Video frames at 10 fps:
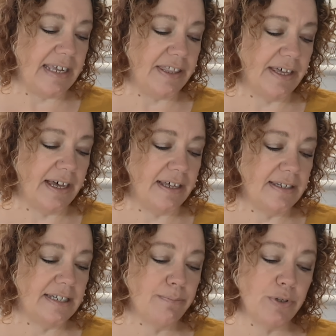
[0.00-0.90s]
either
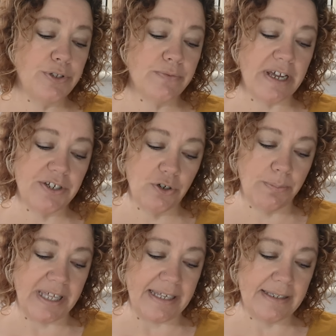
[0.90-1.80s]
simple directional
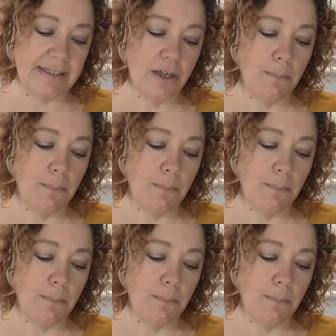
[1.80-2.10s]
pleats,